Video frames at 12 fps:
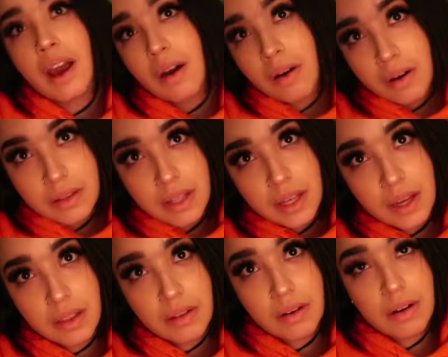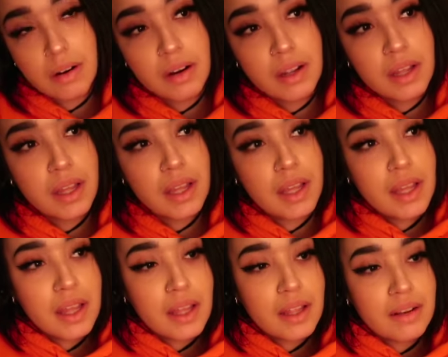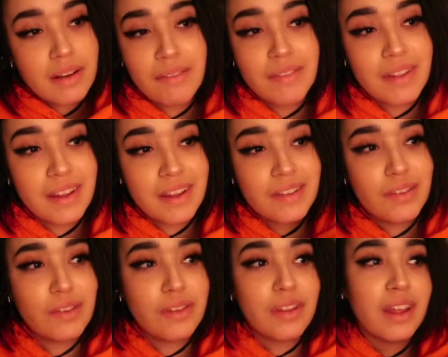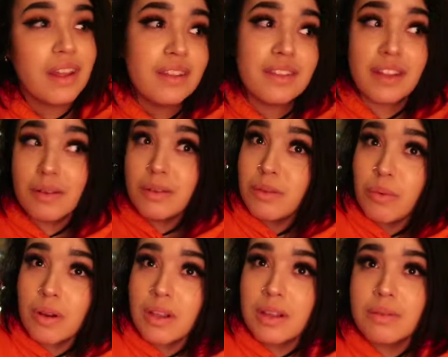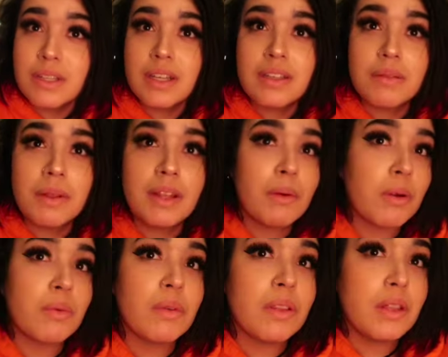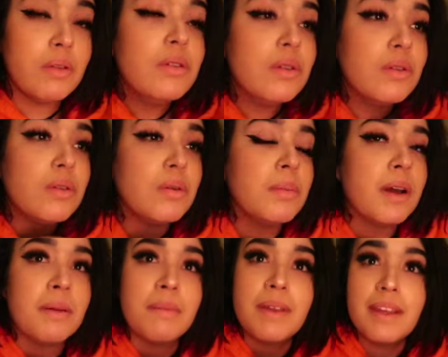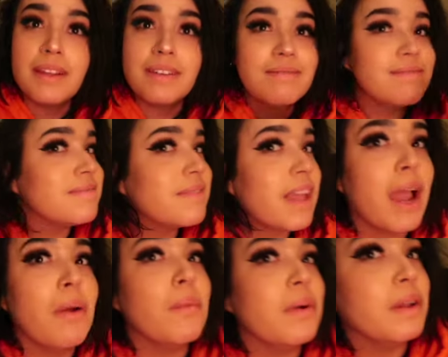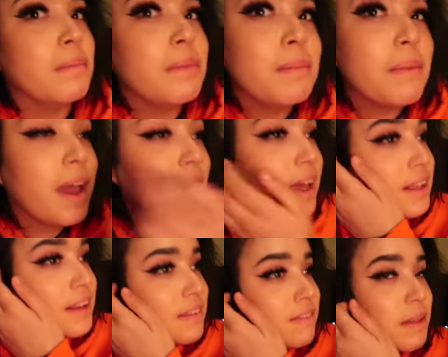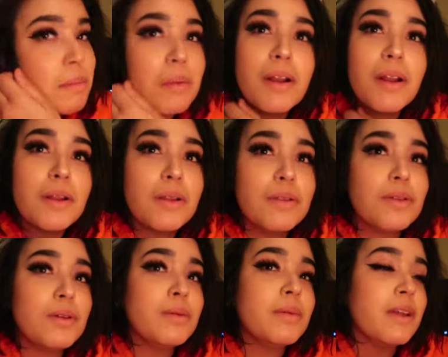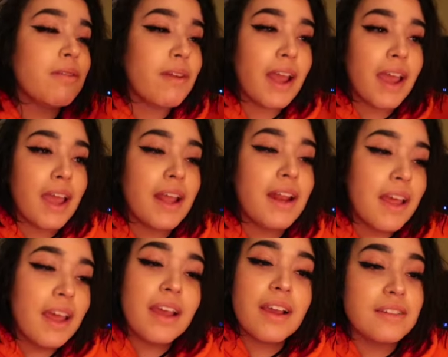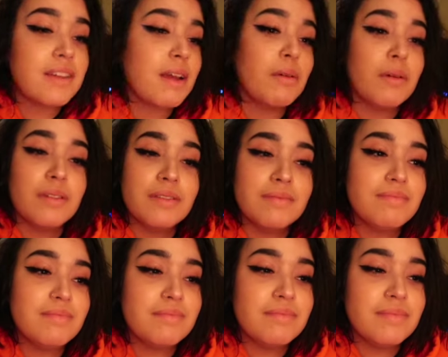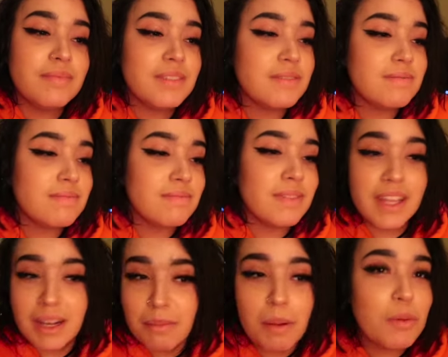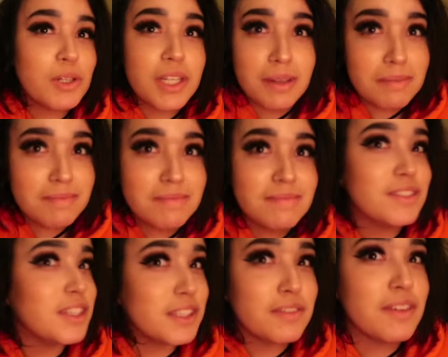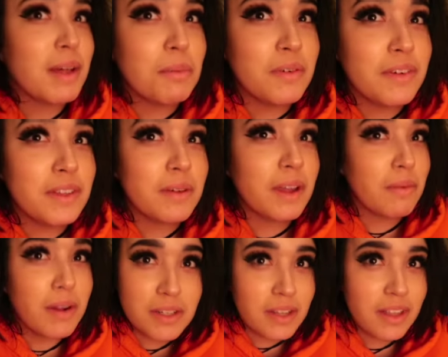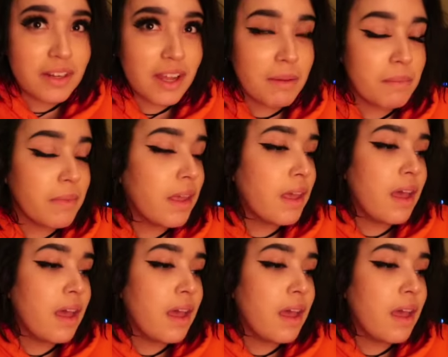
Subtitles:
out on, like, either Netflix. They said it was, like, something they worked with YouTube. I mean, I wouldn't be mad if they put it on YouTube, like, Red, because I will get a membership just for that movie so I can watch it all the time.